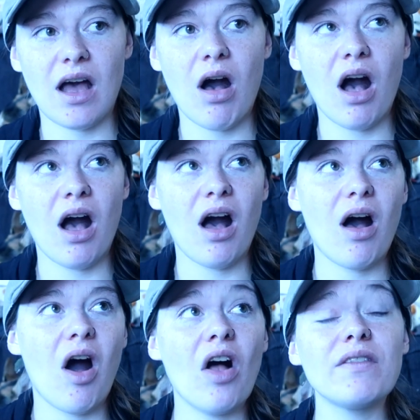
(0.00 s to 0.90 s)
Uh,
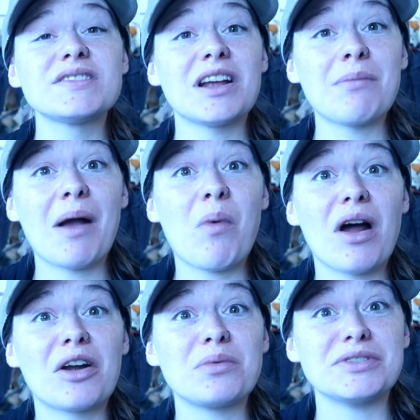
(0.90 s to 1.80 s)
all of a sudden my
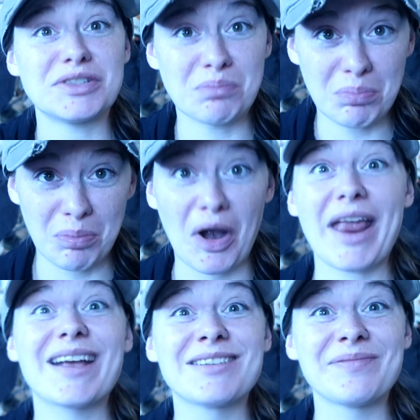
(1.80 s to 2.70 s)
water will just
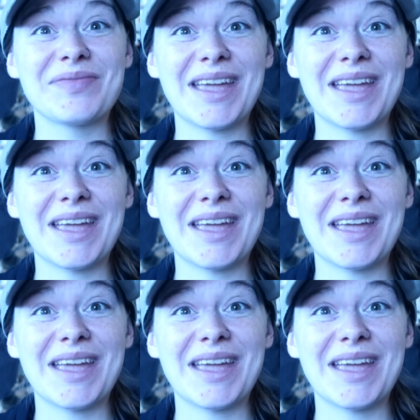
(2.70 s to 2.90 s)
break.